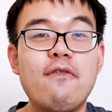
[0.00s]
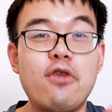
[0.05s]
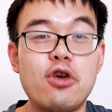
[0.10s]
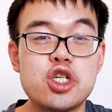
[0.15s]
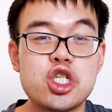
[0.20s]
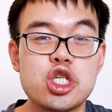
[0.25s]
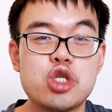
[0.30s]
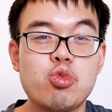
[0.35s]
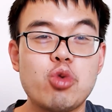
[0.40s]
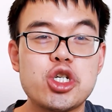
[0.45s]

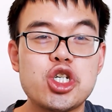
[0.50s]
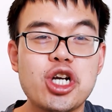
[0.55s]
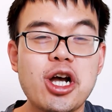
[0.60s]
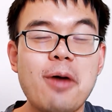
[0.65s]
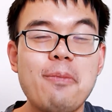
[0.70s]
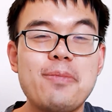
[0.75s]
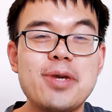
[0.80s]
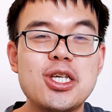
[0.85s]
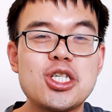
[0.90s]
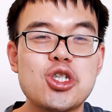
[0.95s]
versus which
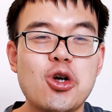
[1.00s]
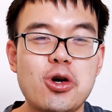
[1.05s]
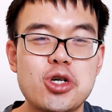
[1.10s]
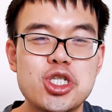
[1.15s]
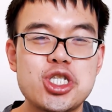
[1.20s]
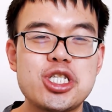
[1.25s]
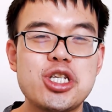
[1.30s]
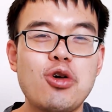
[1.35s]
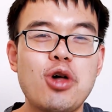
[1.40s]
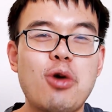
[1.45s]
companies are
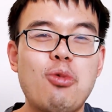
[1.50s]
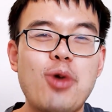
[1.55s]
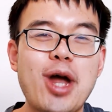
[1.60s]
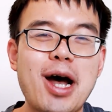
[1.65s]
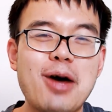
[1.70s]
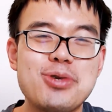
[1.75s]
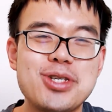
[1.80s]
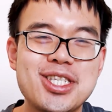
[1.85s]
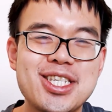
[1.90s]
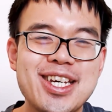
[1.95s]
still around